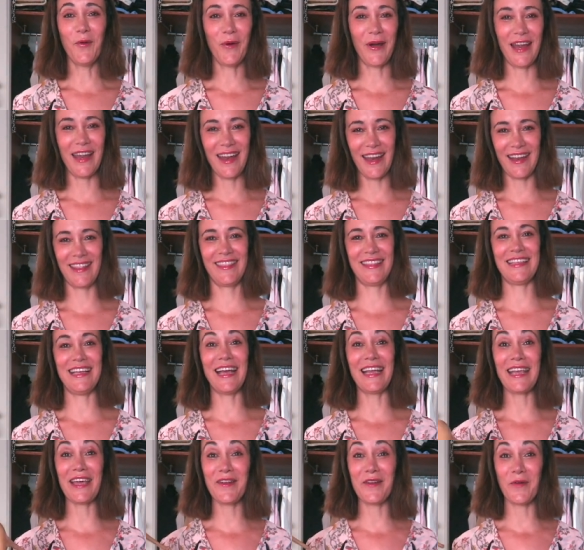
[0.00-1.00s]
wear
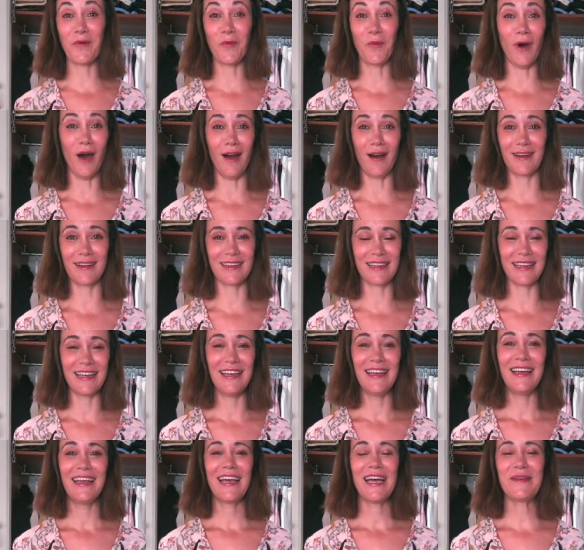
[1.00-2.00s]
I cannot walk
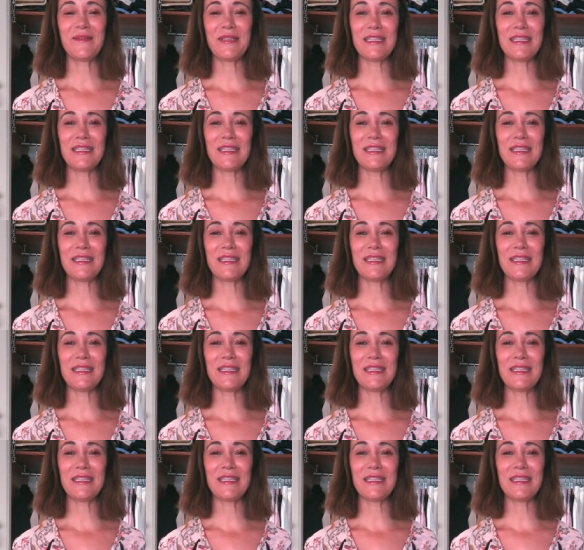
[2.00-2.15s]
I